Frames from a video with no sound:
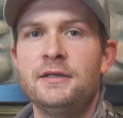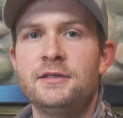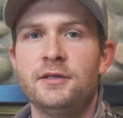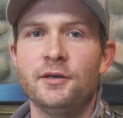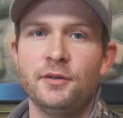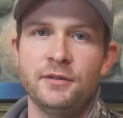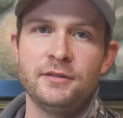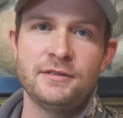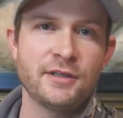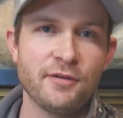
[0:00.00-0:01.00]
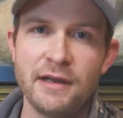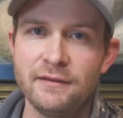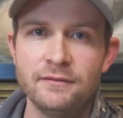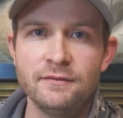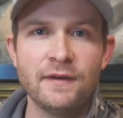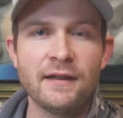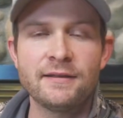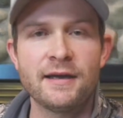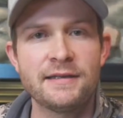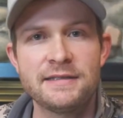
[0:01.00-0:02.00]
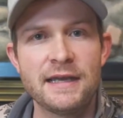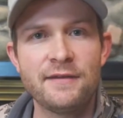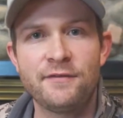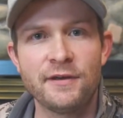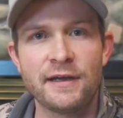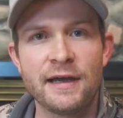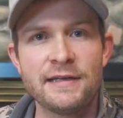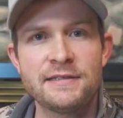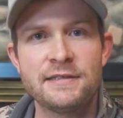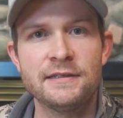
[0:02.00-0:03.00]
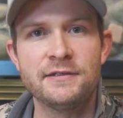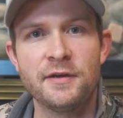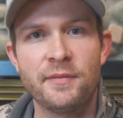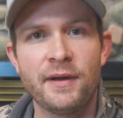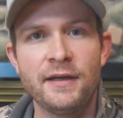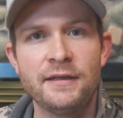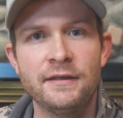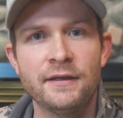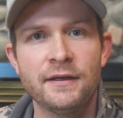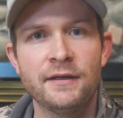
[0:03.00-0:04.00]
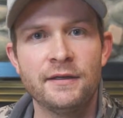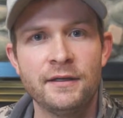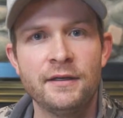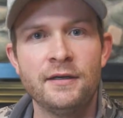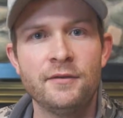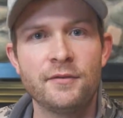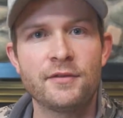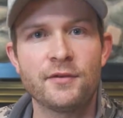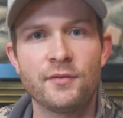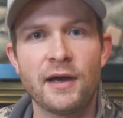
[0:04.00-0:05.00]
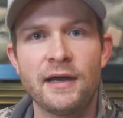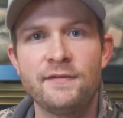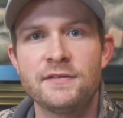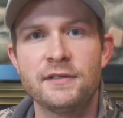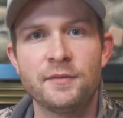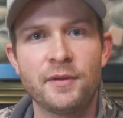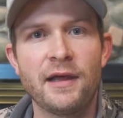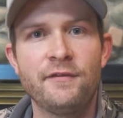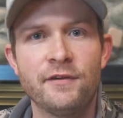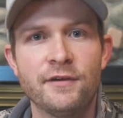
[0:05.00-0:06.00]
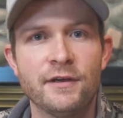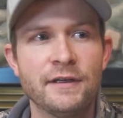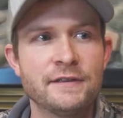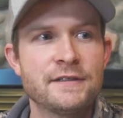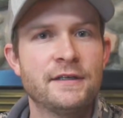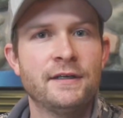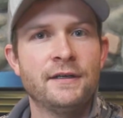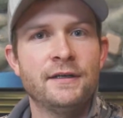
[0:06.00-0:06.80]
So it's a great Valentine's date for you guys to jump on and with your wives and apply for your hunts.